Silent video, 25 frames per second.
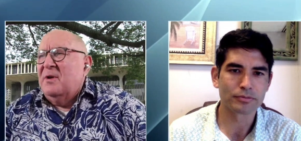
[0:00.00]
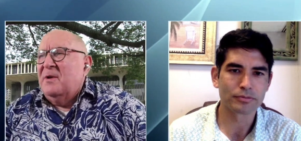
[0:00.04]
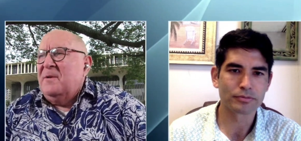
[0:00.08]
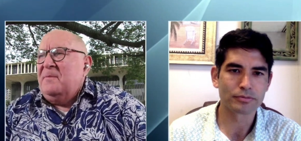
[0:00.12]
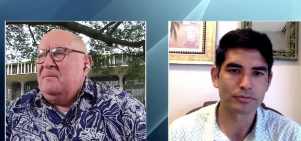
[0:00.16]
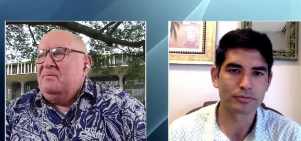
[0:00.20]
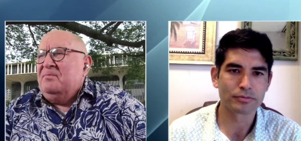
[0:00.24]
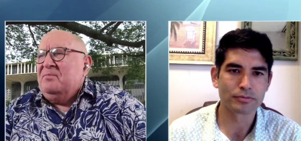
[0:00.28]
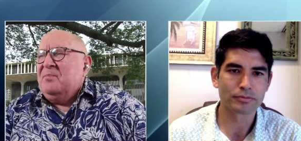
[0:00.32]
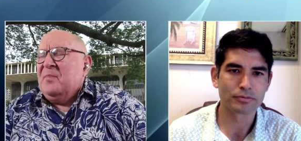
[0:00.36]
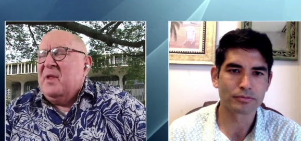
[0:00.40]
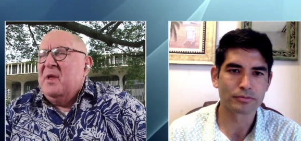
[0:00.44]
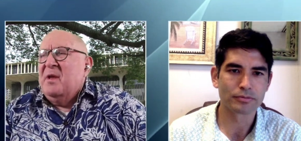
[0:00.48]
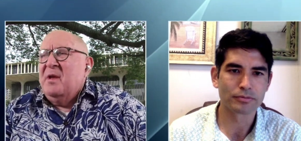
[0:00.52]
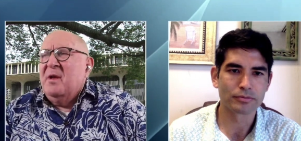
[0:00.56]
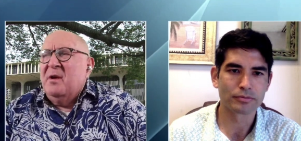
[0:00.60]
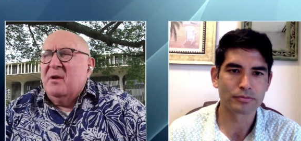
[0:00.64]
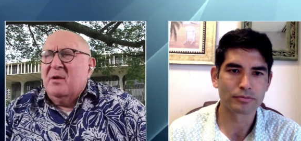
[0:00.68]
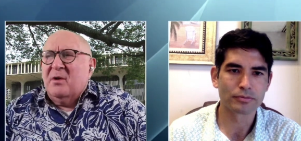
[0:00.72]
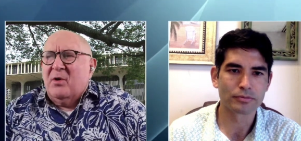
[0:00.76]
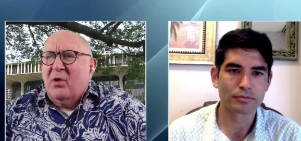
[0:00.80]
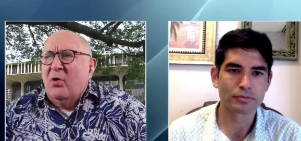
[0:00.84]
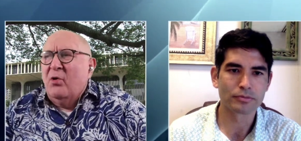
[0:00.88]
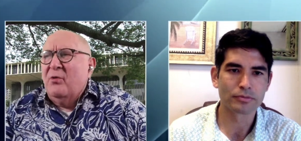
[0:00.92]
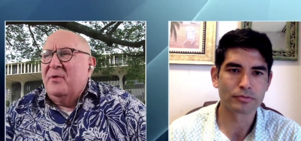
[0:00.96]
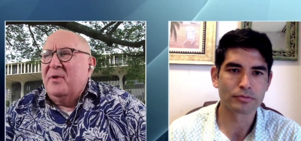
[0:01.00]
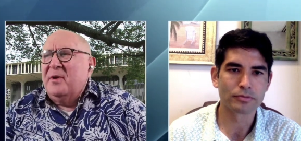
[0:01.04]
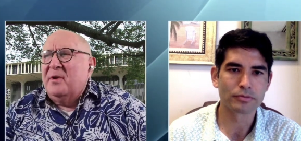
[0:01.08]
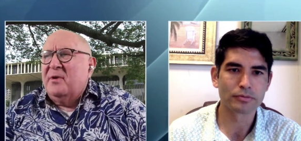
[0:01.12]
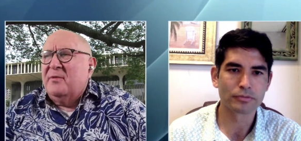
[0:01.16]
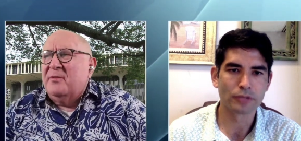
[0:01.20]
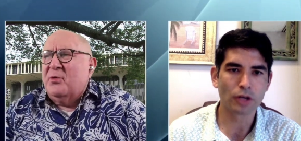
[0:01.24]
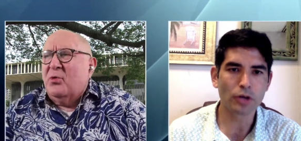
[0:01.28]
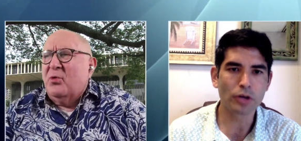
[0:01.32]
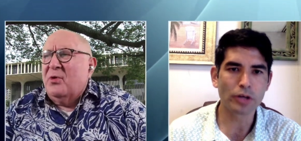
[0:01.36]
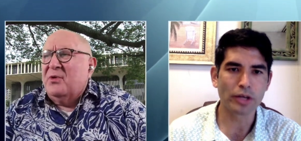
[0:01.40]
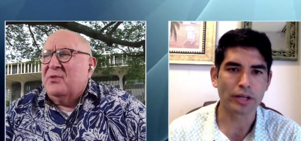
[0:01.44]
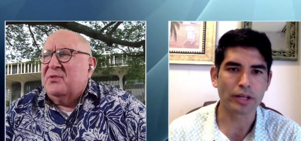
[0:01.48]
Speaker 1: Okay, COVID,
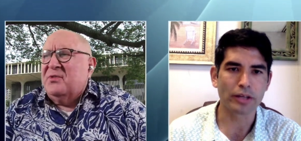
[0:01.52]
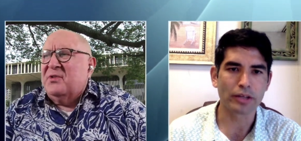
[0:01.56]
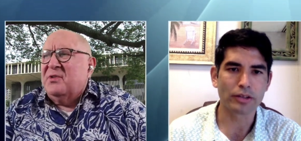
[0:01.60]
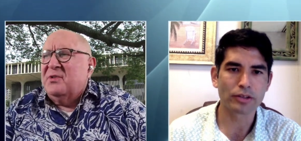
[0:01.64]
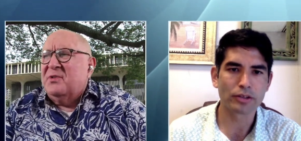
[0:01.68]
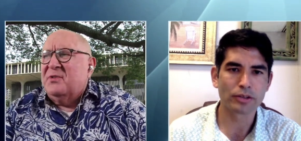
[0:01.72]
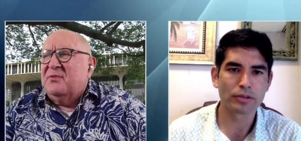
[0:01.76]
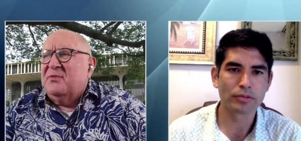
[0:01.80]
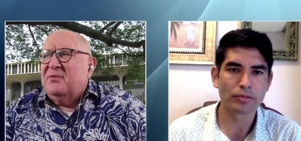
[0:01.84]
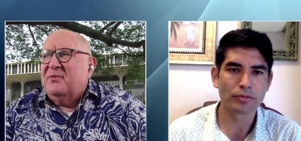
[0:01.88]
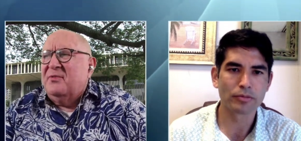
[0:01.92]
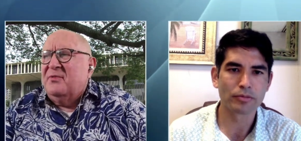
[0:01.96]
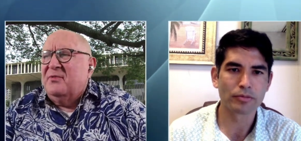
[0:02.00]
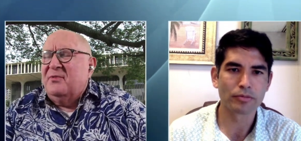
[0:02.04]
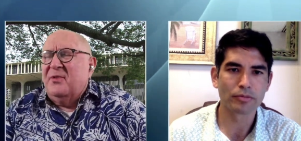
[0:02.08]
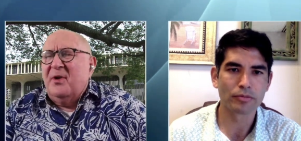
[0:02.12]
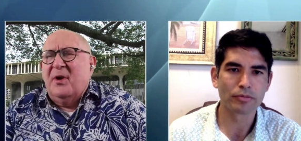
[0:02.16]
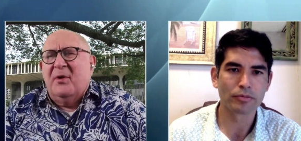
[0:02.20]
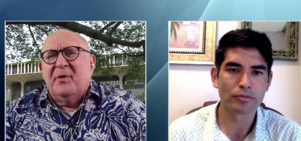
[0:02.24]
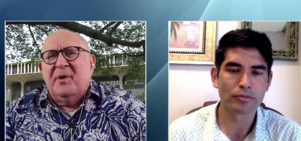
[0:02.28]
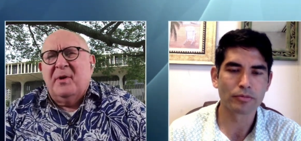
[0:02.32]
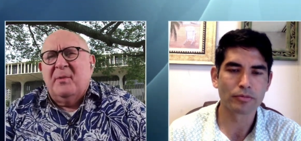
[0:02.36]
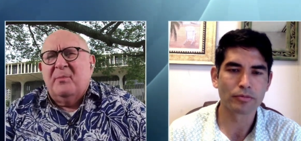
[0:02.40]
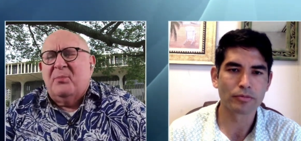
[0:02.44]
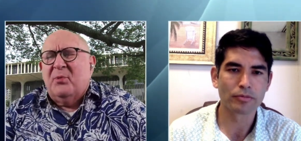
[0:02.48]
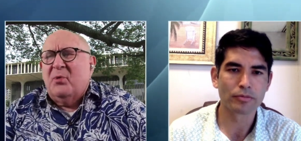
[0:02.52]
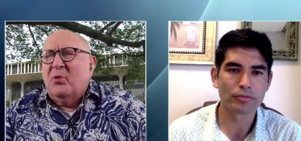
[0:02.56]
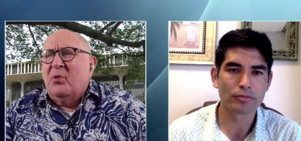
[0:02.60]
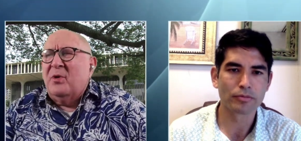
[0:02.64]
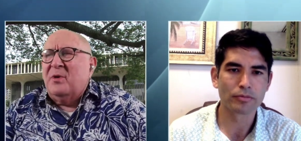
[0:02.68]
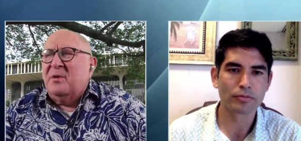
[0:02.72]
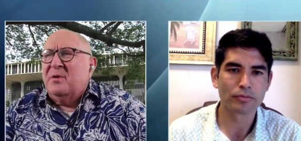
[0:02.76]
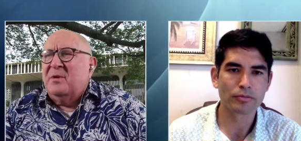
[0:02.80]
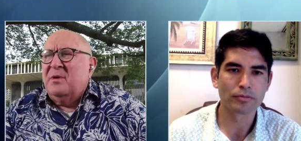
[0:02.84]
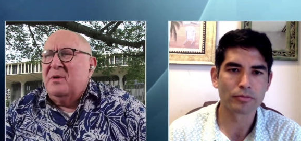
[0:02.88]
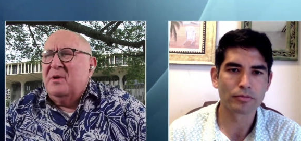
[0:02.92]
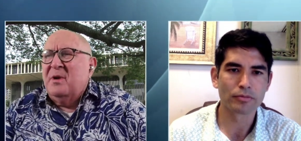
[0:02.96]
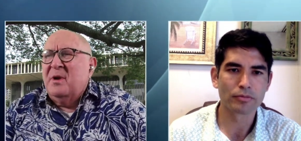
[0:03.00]
of okay. course, is very
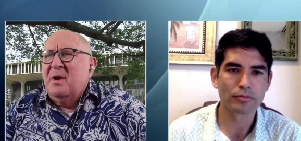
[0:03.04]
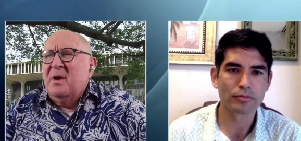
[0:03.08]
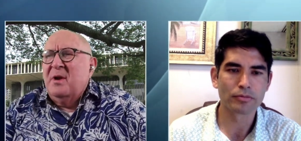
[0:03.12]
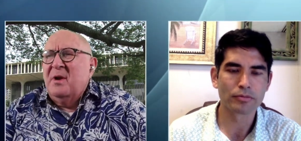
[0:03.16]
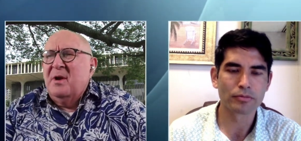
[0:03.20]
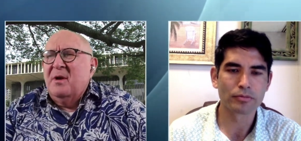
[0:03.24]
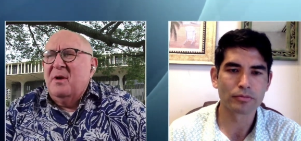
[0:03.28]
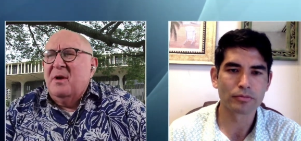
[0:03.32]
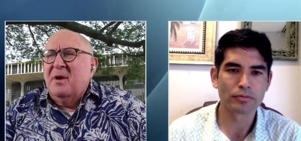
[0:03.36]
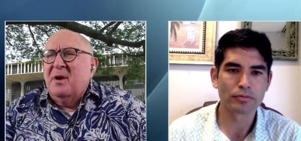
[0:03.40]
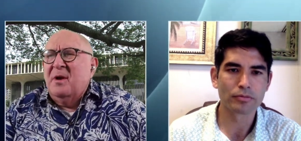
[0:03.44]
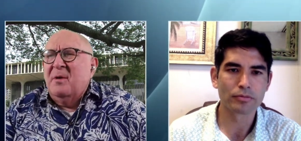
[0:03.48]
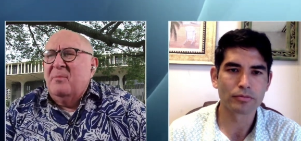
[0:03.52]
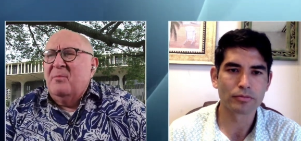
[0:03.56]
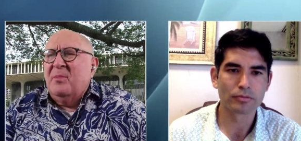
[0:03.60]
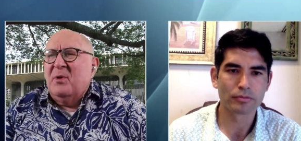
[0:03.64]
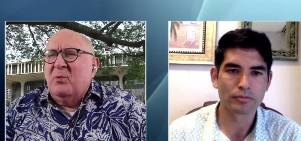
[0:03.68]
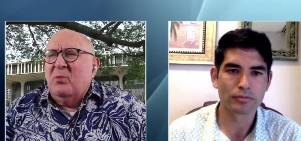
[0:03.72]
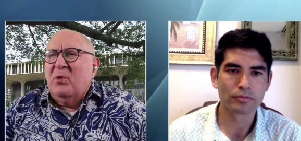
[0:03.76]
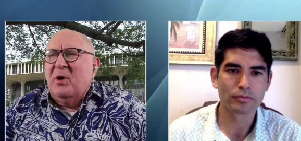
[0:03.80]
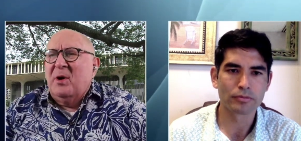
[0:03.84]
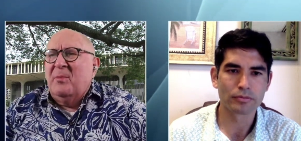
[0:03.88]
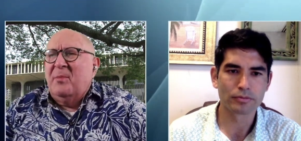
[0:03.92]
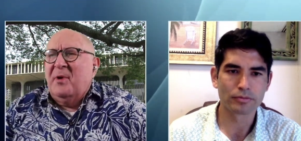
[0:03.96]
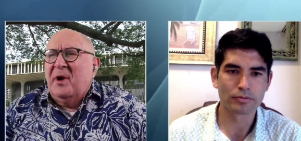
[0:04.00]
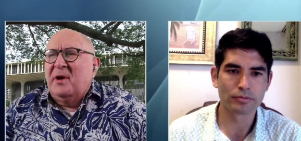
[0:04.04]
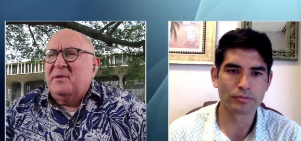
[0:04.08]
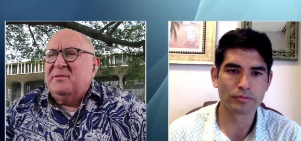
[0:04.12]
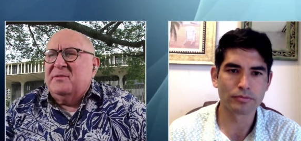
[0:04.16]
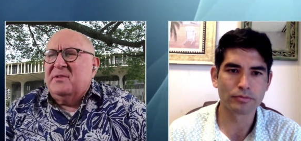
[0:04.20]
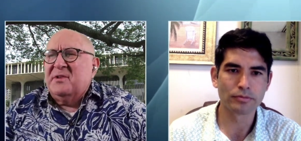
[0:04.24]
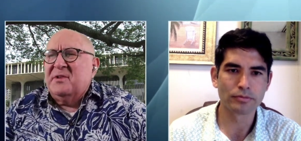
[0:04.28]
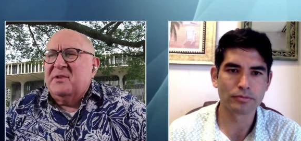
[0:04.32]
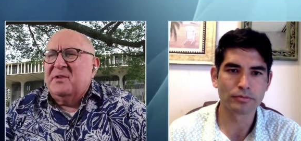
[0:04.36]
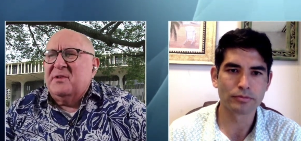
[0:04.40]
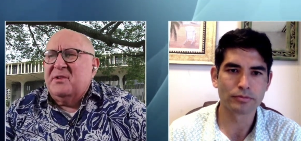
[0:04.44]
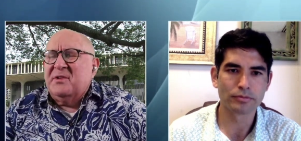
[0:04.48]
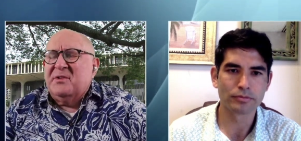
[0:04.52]
important, uh, but what mm-hmm.
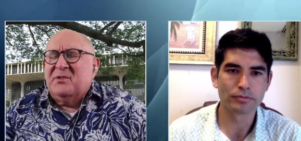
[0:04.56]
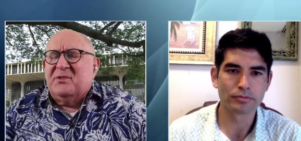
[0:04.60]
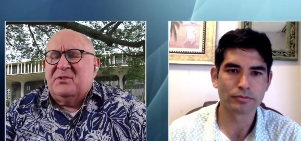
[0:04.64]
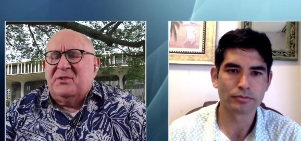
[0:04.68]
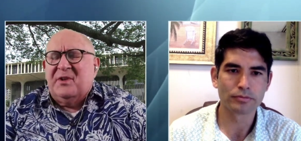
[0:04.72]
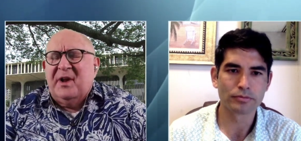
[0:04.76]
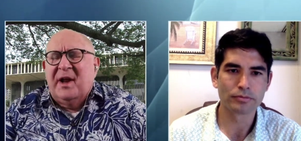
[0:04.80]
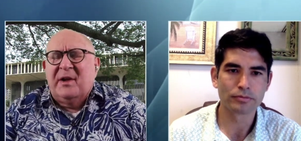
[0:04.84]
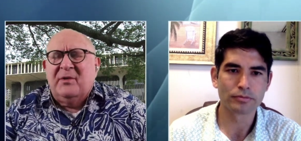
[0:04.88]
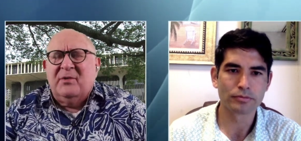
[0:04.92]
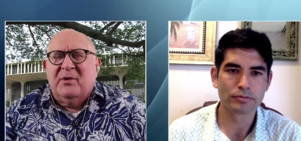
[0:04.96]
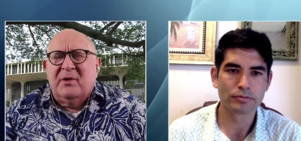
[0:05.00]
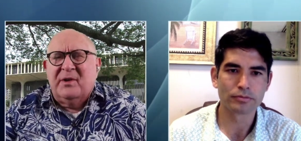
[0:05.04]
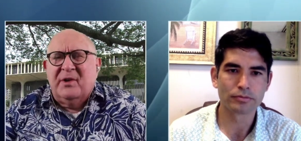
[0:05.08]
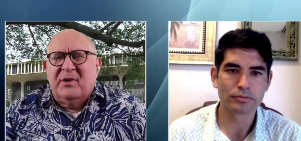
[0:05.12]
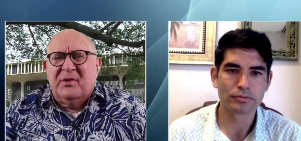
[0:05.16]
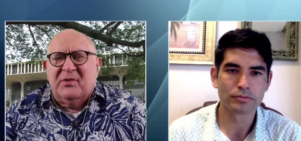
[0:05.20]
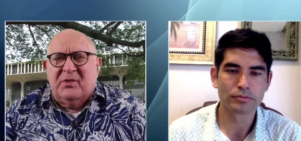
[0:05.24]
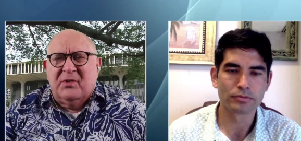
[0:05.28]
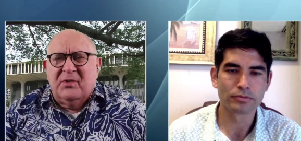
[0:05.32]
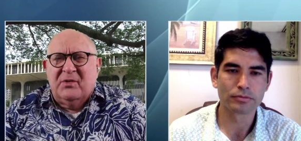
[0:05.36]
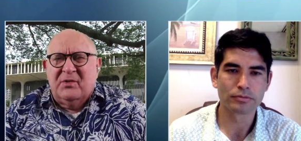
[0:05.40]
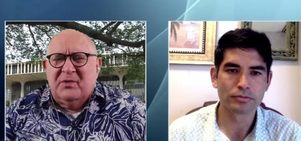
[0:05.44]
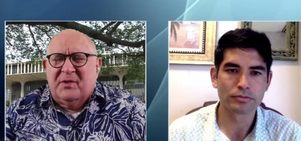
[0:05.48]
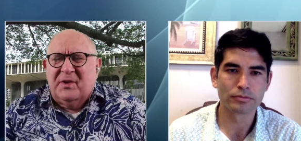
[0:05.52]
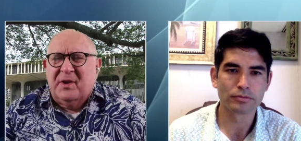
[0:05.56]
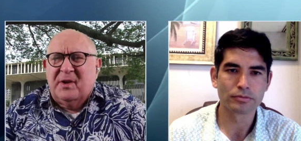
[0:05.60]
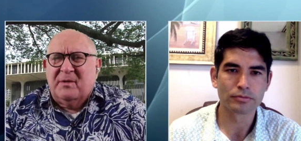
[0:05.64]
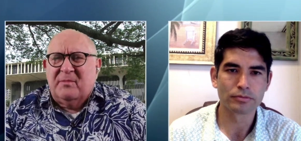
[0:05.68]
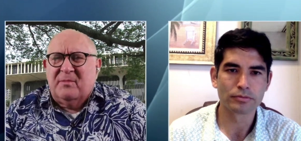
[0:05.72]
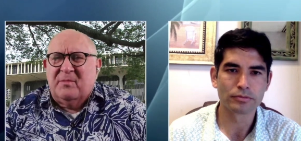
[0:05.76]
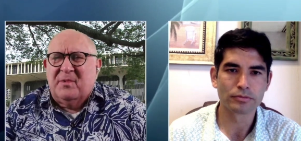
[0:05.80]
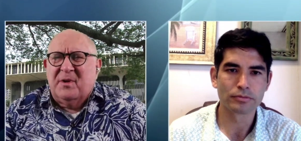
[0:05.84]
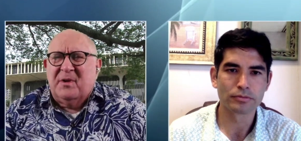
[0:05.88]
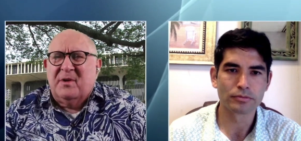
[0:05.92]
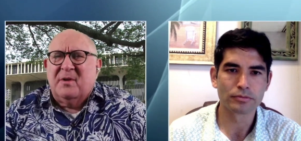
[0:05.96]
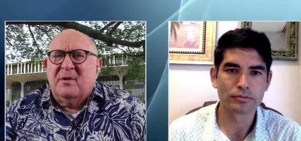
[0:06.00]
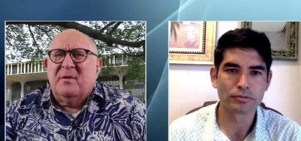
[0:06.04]
about mm-hmm. the the standard issues
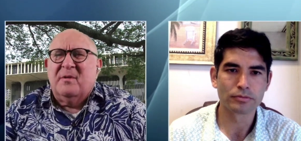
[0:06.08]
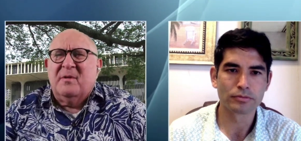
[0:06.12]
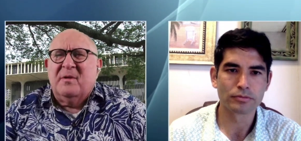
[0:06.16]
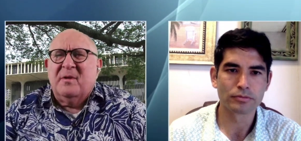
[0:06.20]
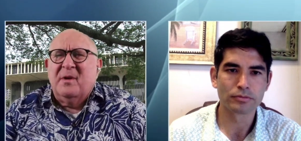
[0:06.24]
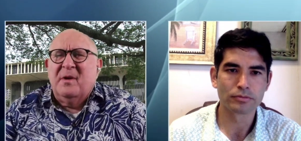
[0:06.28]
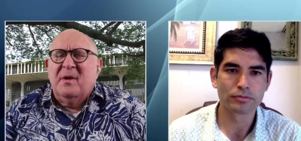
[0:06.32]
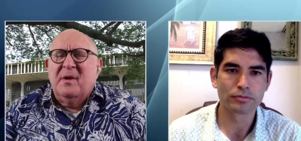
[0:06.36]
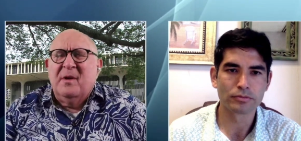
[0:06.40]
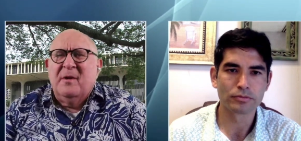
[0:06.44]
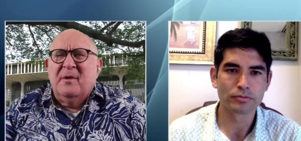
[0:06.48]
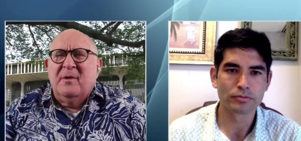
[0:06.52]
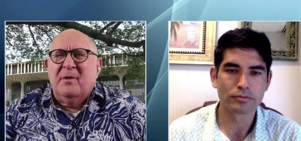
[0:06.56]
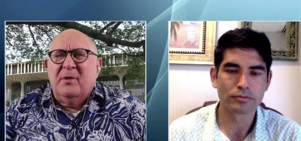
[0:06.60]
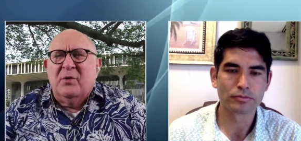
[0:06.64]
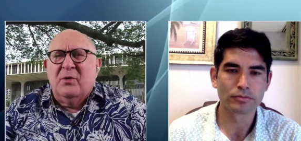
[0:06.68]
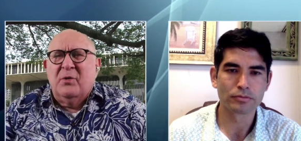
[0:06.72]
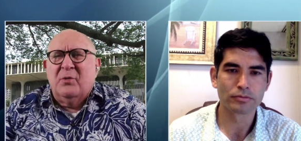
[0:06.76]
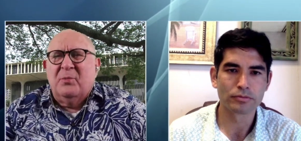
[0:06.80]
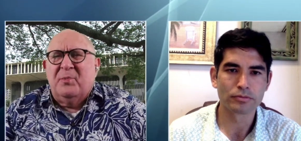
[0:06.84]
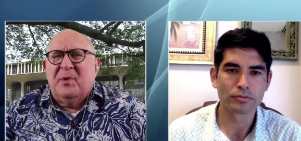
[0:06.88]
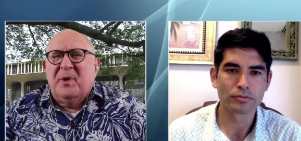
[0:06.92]
that uh, you